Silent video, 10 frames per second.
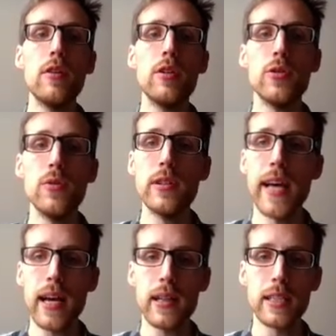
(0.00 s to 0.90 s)
to
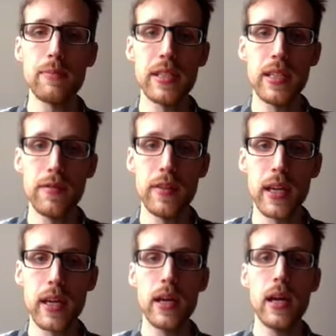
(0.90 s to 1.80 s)
tackle a
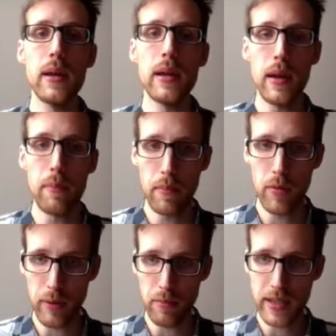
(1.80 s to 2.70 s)
specific
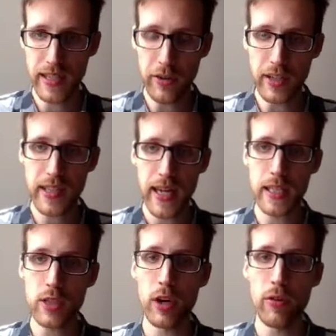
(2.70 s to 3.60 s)
material
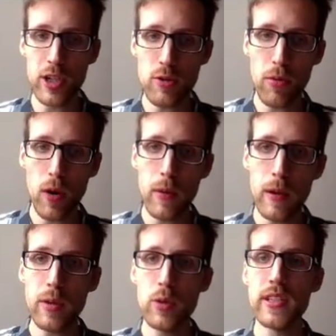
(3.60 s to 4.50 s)
science regression
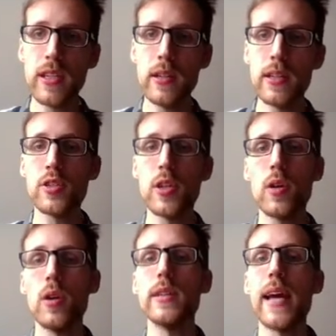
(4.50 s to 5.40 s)
problem using the
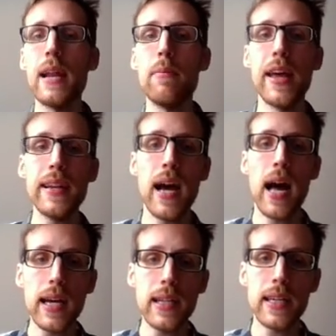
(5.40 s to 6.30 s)
so-called LMNet
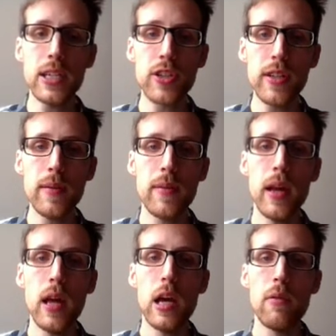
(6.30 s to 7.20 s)
architecture.
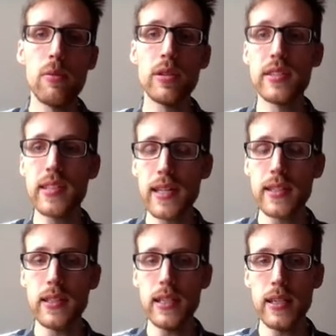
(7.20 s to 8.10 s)
We will discuss
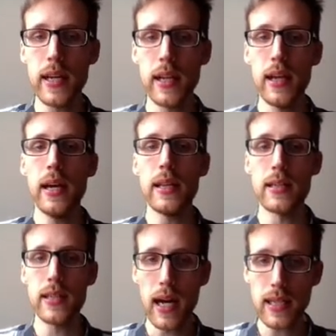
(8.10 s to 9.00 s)
in detail the
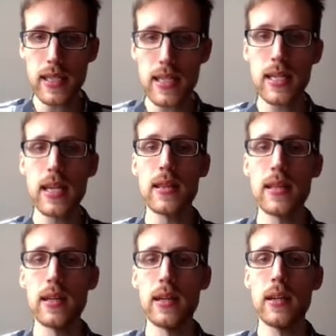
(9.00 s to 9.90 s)
task and
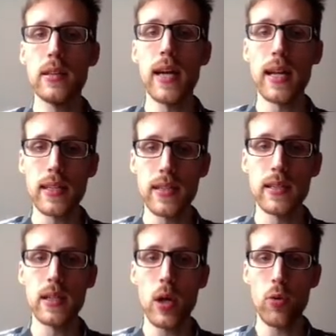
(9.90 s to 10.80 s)
the dataset
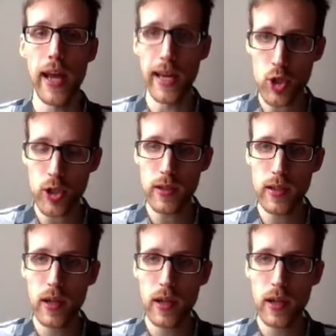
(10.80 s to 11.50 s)
creation